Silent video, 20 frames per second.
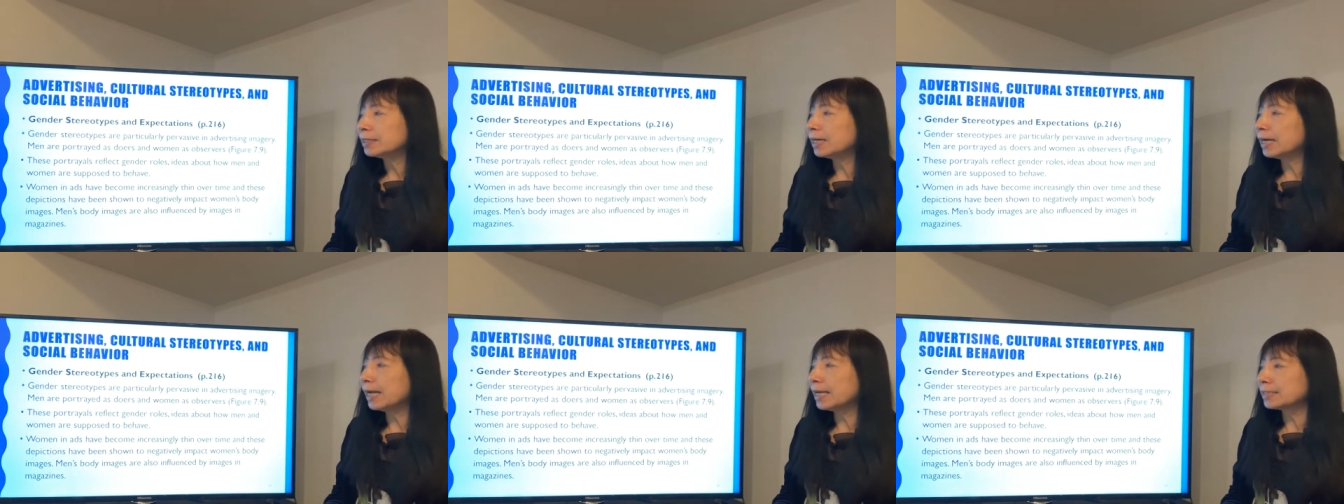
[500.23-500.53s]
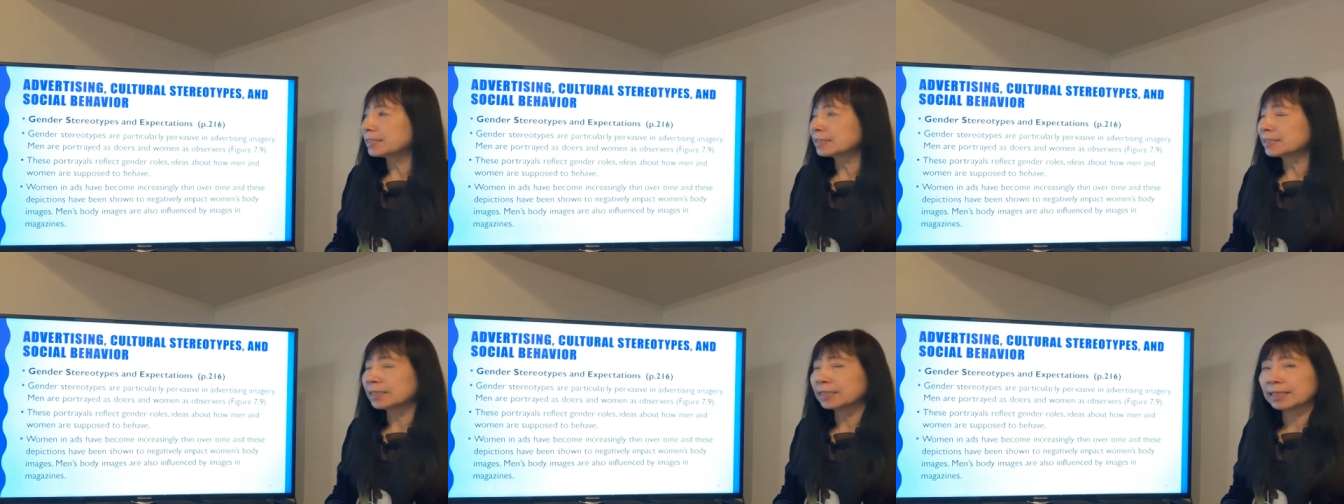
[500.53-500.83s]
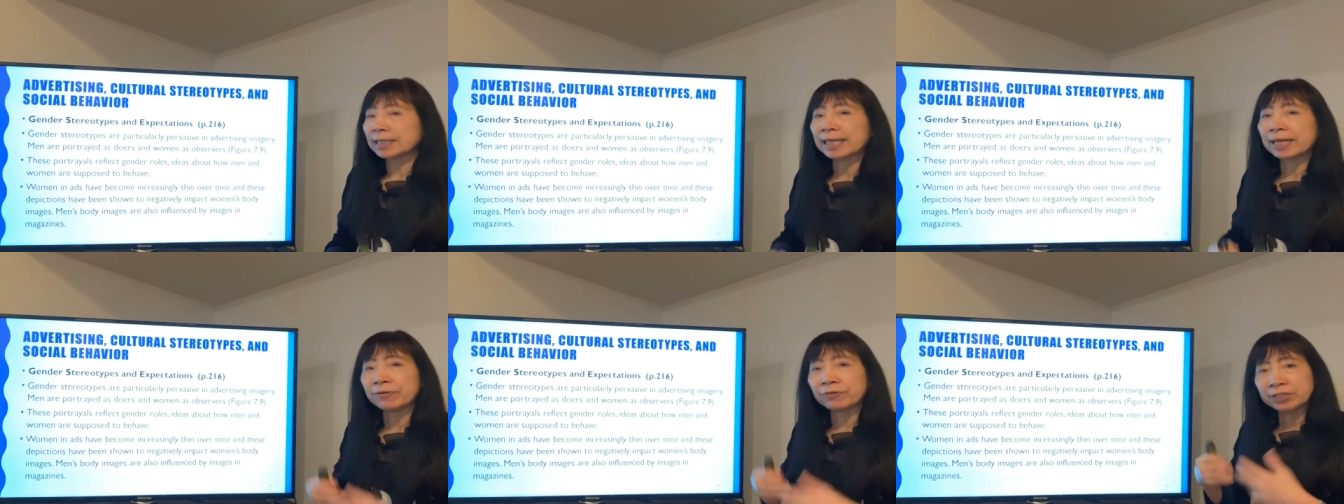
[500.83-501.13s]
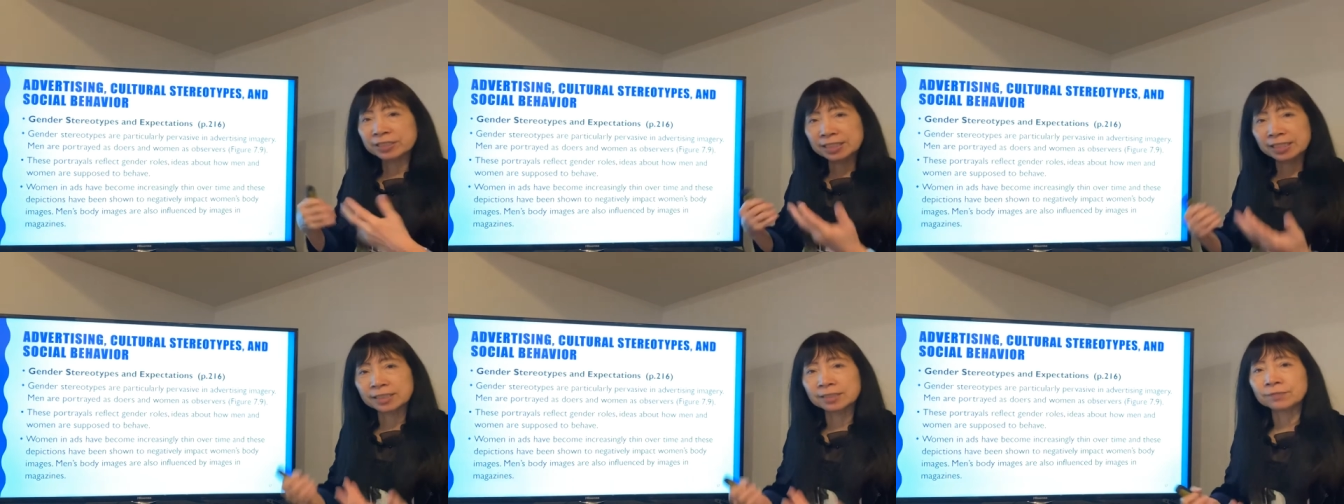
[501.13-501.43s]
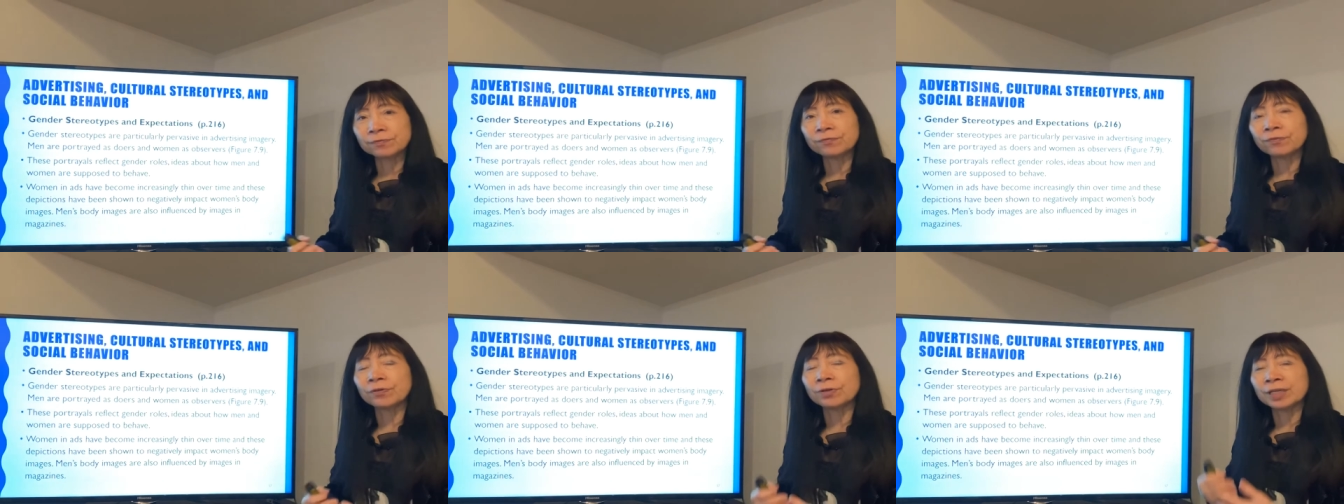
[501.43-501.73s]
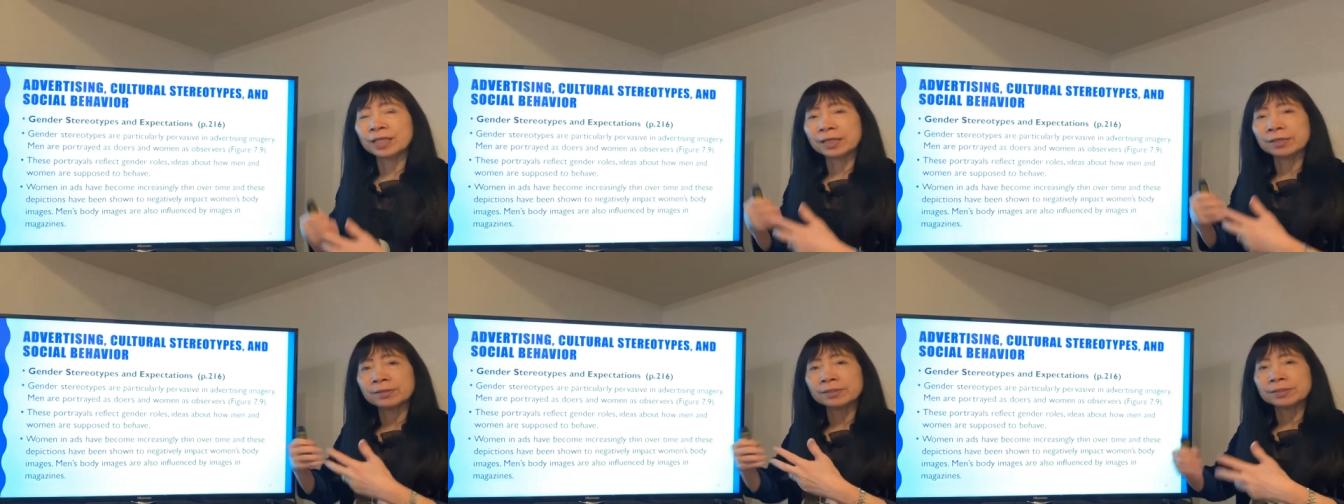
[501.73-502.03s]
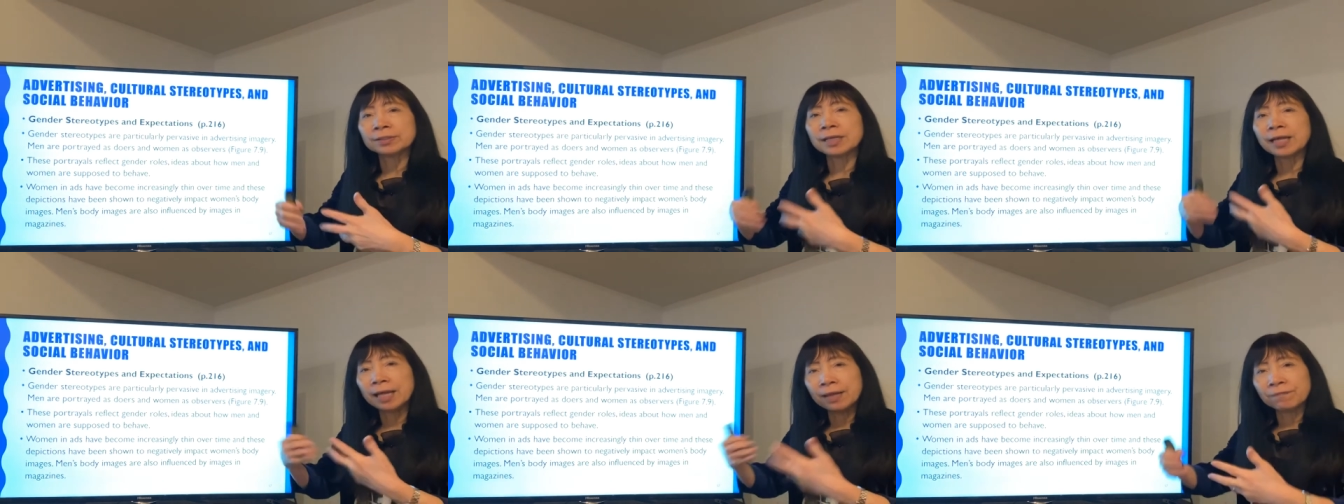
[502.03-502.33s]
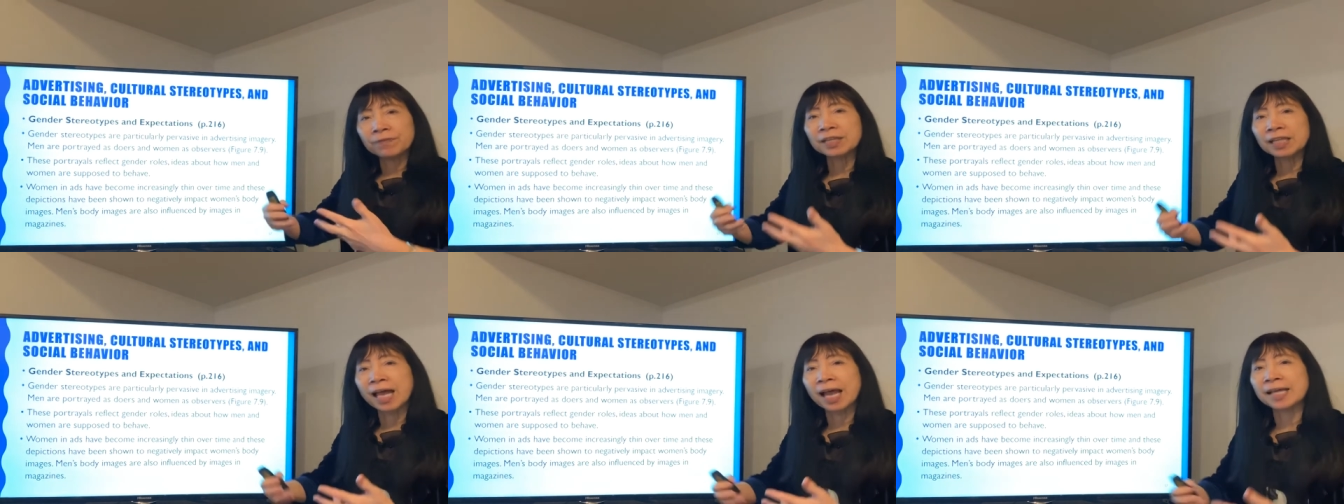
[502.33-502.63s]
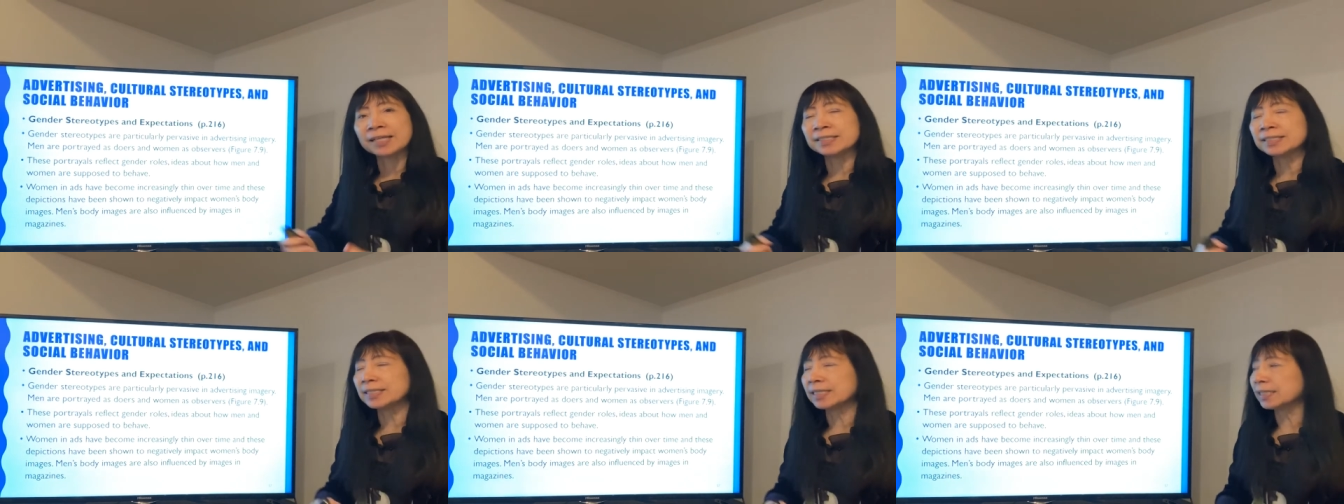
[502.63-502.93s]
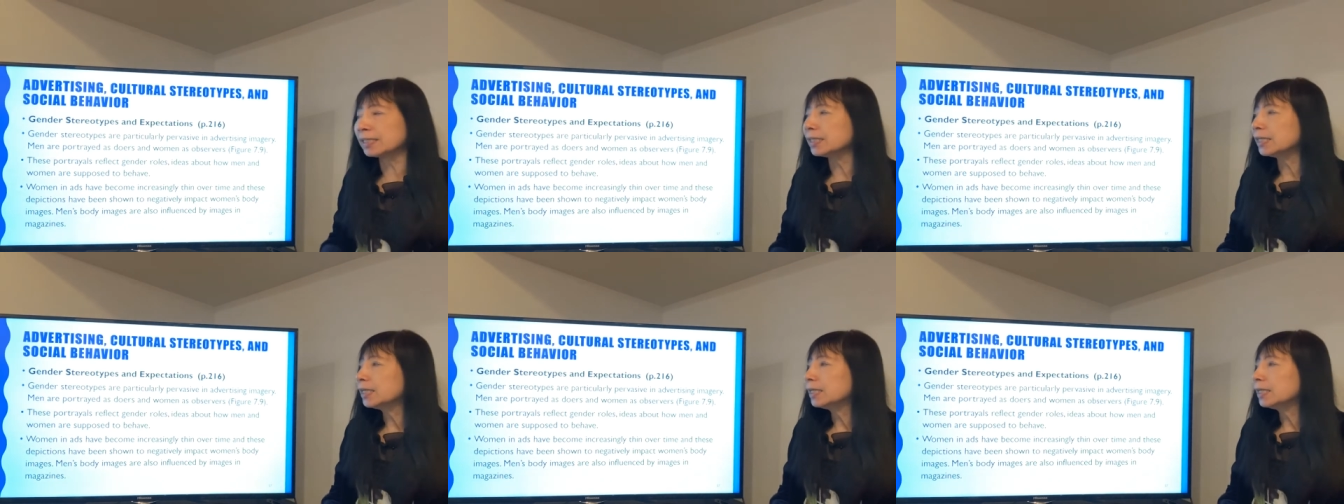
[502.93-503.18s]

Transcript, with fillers: as the character for their advertising,